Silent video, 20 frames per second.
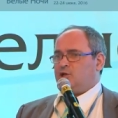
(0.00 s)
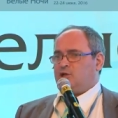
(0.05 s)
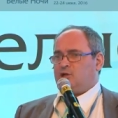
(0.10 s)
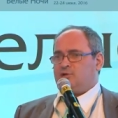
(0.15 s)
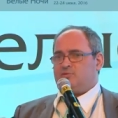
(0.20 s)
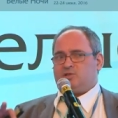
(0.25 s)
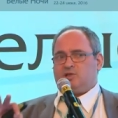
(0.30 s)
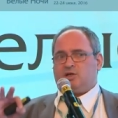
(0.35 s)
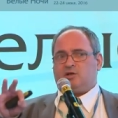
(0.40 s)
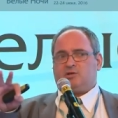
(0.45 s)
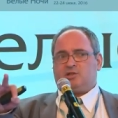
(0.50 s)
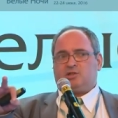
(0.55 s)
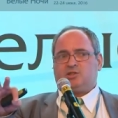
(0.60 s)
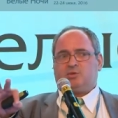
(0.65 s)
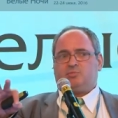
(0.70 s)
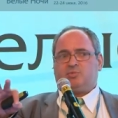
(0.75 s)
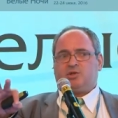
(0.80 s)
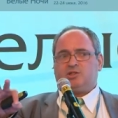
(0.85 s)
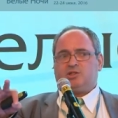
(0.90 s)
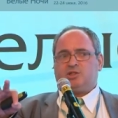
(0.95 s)
If there is
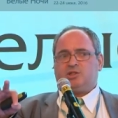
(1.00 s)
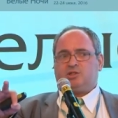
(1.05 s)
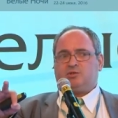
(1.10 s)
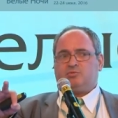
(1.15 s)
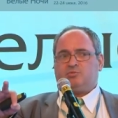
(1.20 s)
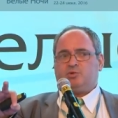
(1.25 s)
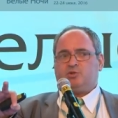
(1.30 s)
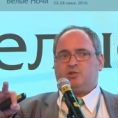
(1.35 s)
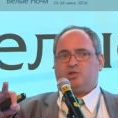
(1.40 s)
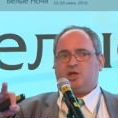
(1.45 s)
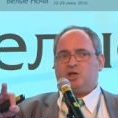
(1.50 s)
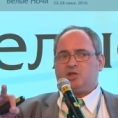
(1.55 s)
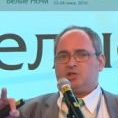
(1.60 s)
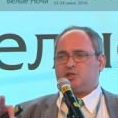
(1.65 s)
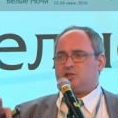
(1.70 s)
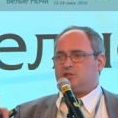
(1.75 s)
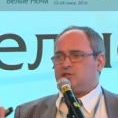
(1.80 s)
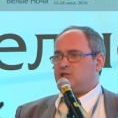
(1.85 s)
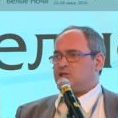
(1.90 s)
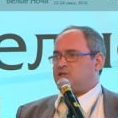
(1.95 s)
a predictive
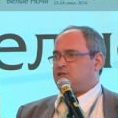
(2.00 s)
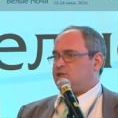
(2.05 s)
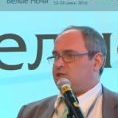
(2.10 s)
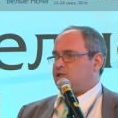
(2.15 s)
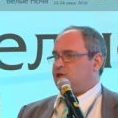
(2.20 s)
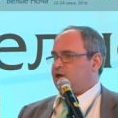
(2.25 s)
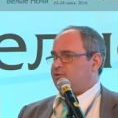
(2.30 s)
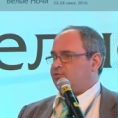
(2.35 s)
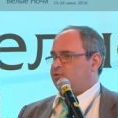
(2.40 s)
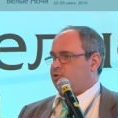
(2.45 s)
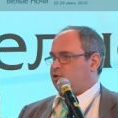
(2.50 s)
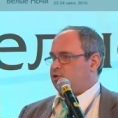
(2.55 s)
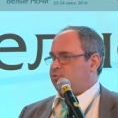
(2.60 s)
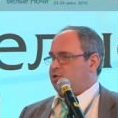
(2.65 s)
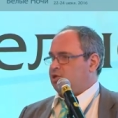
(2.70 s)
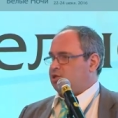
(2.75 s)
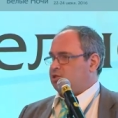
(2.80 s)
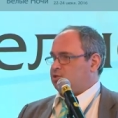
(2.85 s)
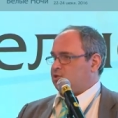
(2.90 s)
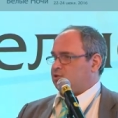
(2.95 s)
mutation, that's enough to
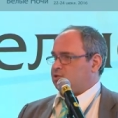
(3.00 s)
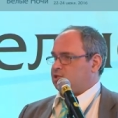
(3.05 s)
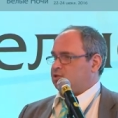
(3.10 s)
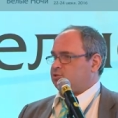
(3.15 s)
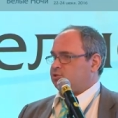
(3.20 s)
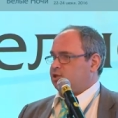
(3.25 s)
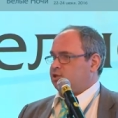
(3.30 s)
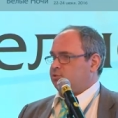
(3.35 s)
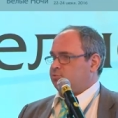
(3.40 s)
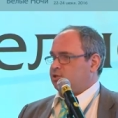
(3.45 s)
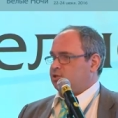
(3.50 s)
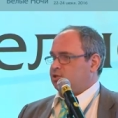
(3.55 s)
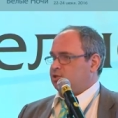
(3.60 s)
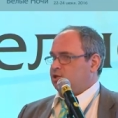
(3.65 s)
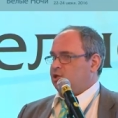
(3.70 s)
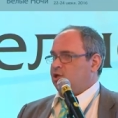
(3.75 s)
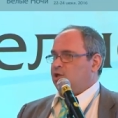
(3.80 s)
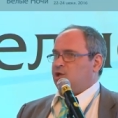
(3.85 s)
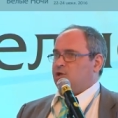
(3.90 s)
administer the treatment.